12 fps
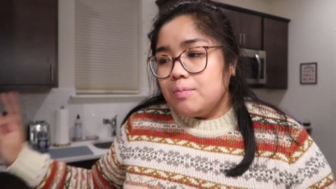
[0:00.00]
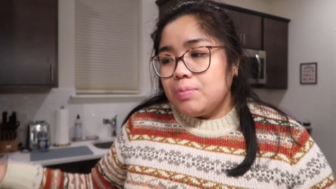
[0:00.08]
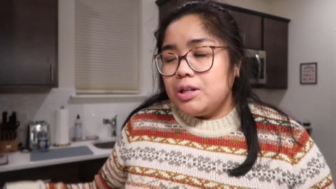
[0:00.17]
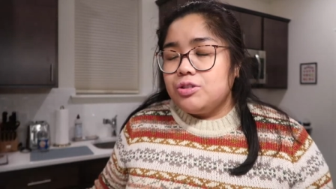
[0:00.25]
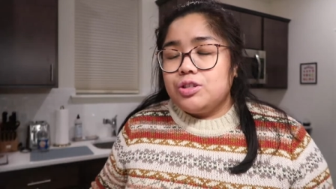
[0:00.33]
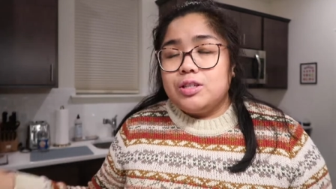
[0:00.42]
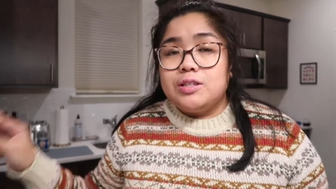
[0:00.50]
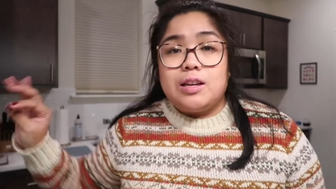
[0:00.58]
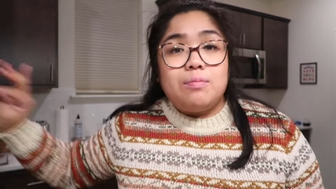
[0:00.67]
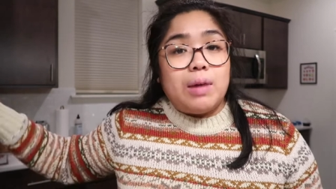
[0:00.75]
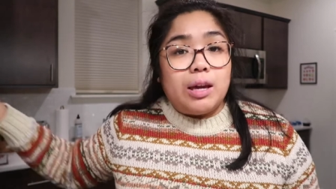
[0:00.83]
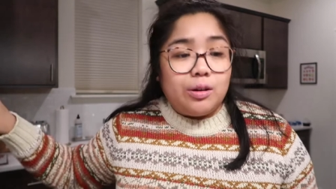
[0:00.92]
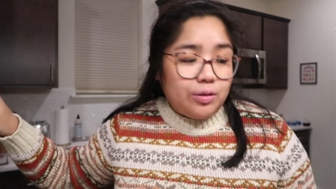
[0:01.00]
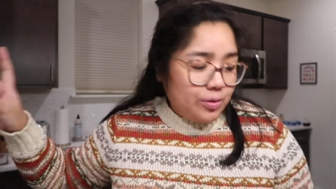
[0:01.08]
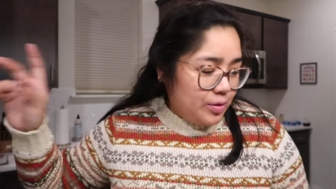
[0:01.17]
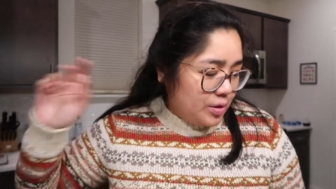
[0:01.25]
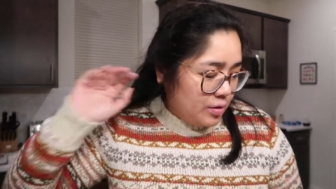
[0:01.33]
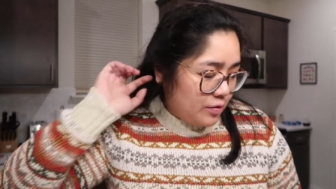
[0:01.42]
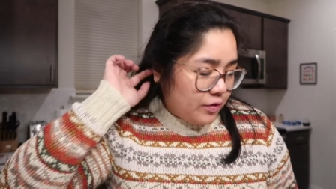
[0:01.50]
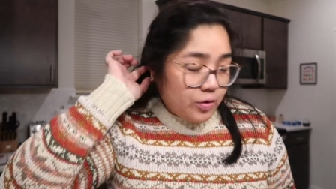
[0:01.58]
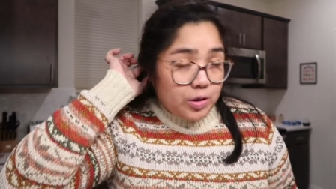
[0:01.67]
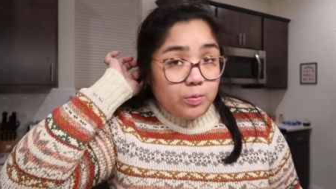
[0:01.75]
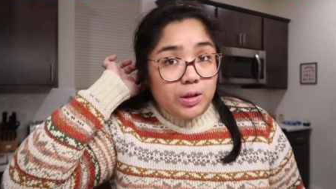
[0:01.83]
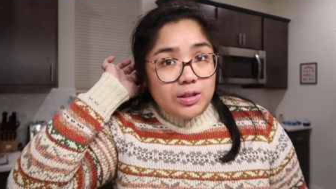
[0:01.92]
peaches, and mangoes,
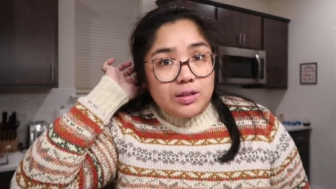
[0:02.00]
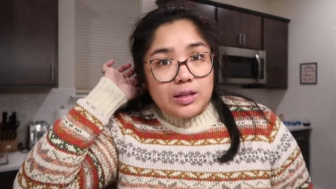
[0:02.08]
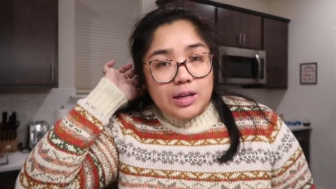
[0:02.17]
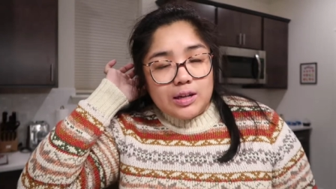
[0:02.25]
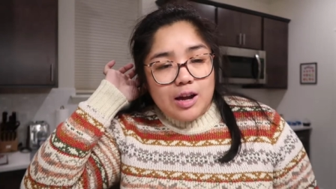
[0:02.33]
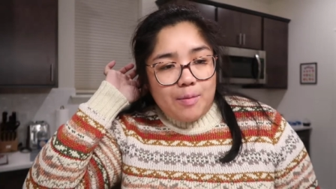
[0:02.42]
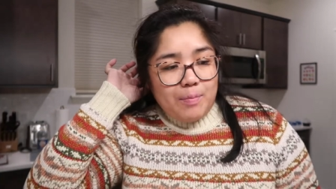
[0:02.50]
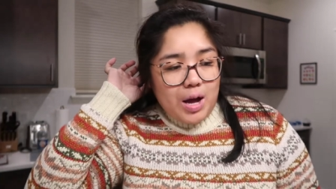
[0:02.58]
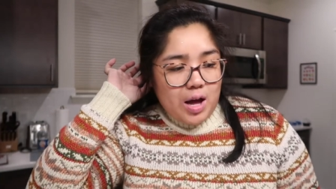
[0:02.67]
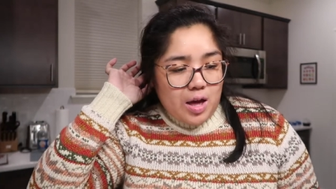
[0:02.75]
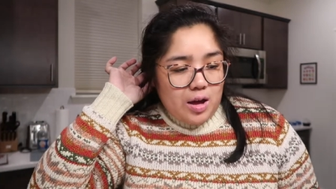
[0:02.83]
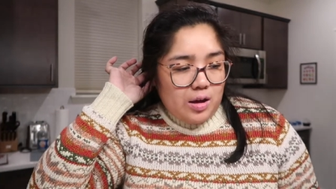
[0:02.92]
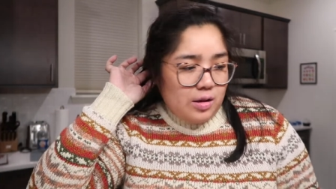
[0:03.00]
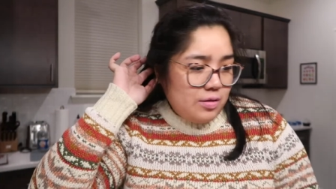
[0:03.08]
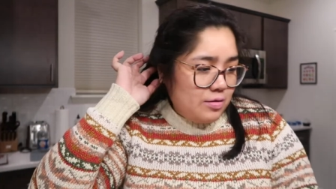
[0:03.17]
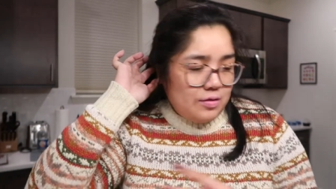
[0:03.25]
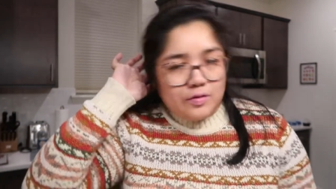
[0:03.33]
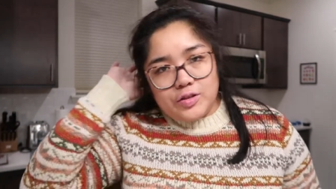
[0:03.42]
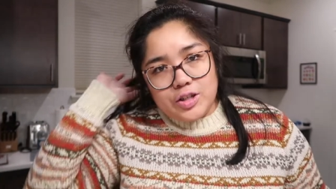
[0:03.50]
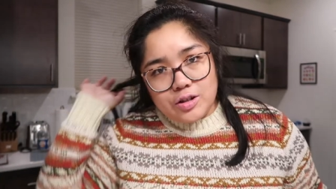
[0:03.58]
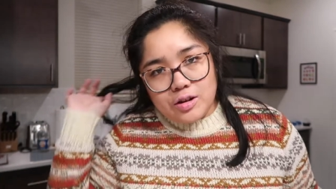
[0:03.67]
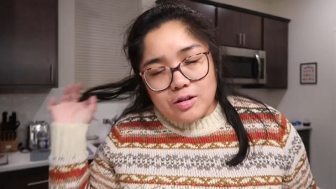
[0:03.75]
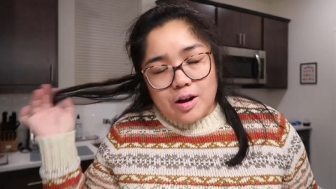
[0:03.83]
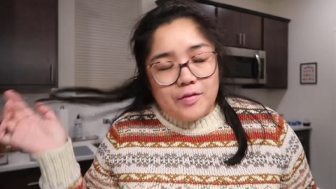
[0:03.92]
frozen ones, in my
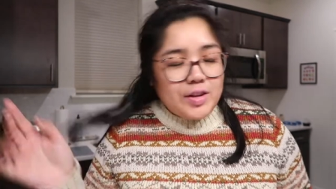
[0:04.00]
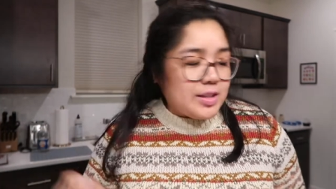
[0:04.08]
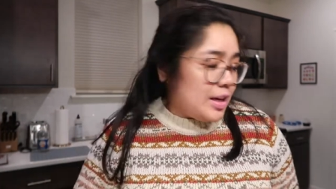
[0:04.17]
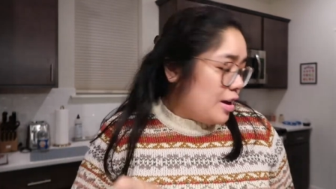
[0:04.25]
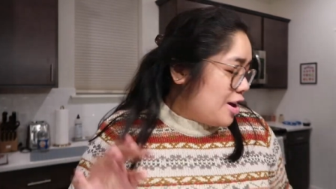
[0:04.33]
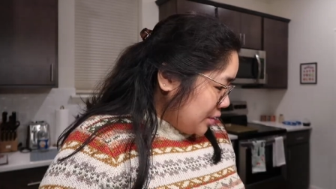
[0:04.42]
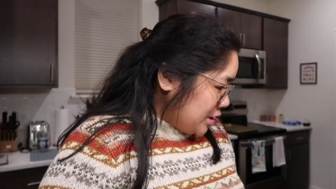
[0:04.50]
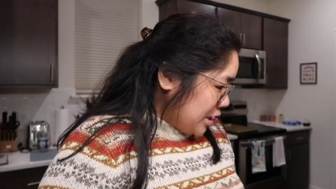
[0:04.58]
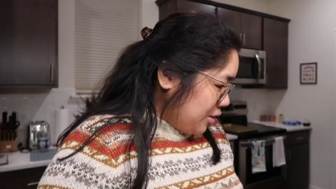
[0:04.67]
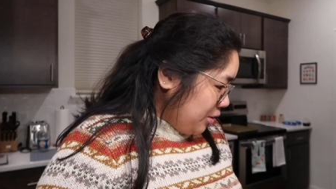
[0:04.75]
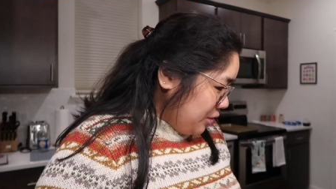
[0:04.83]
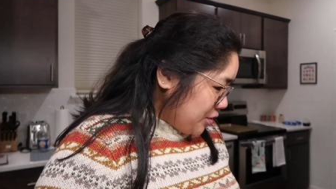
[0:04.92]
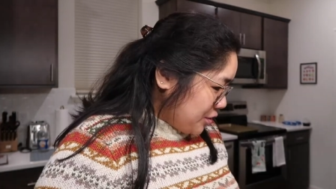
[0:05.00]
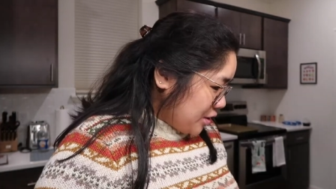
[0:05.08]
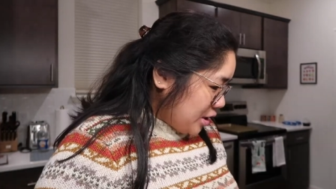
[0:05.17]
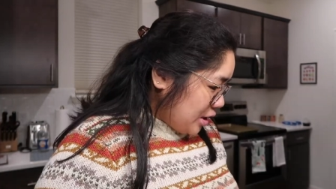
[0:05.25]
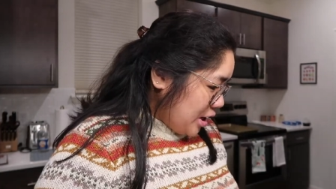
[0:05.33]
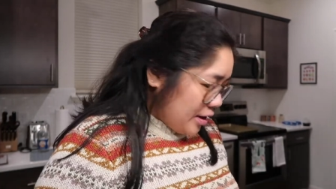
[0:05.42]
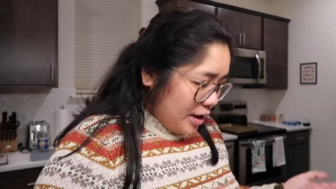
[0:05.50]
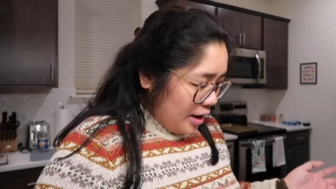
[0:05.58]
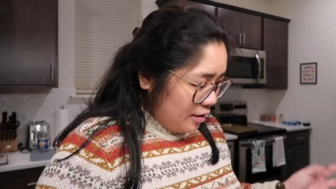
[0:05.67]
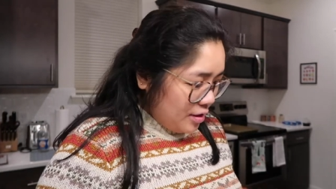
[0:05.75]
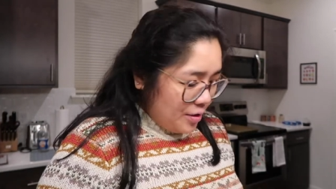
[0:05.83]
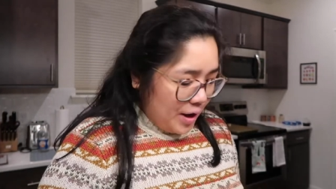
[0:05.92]
freezer, obviously. Is that the only frozen thing I got?
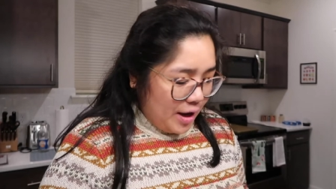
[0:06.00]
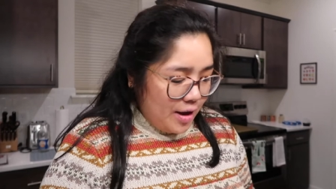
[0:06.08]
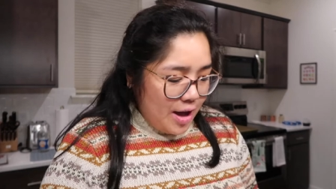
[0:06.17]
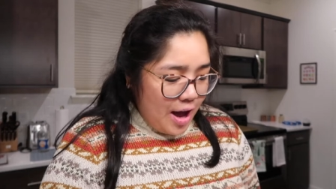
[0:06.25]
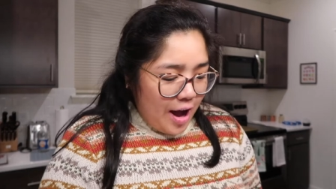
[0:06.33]
Yeah, okay.